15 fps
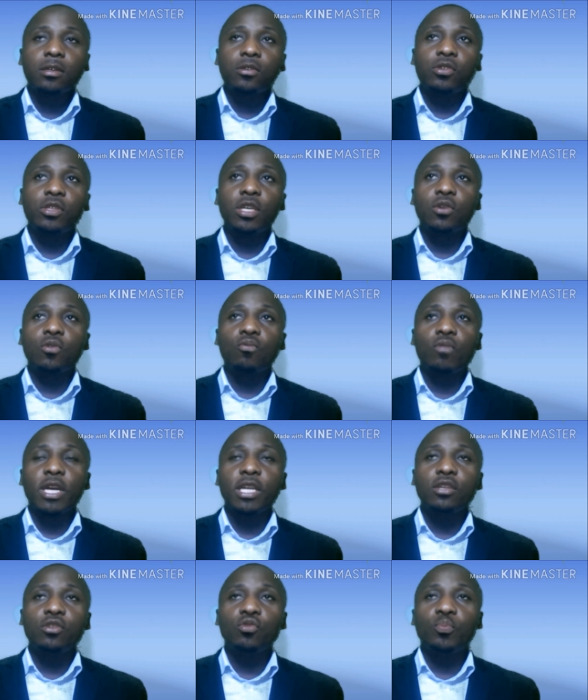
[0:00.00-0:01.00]
You see,
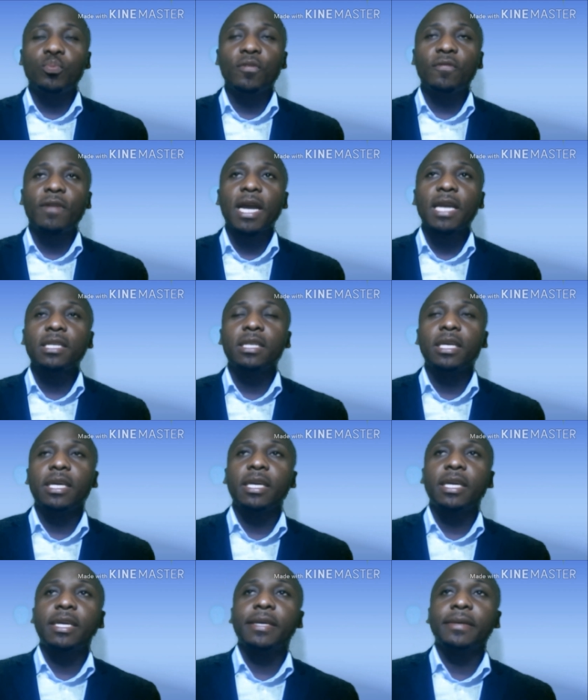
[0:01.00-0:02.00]
when you provide
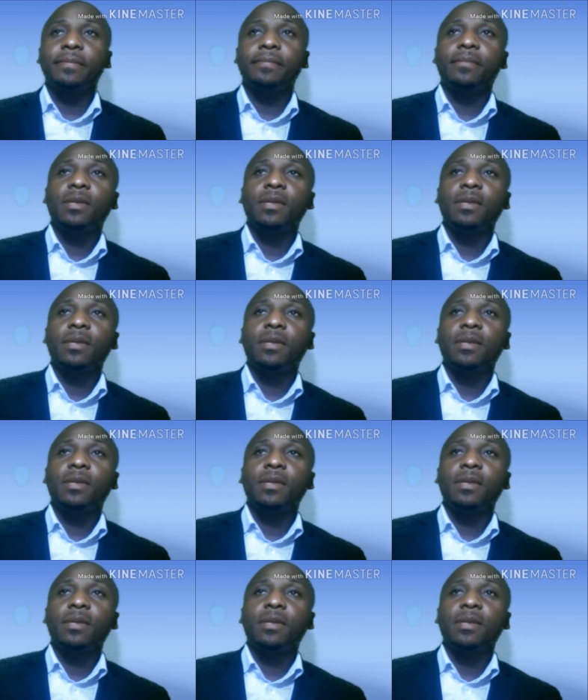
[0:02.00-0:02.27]
the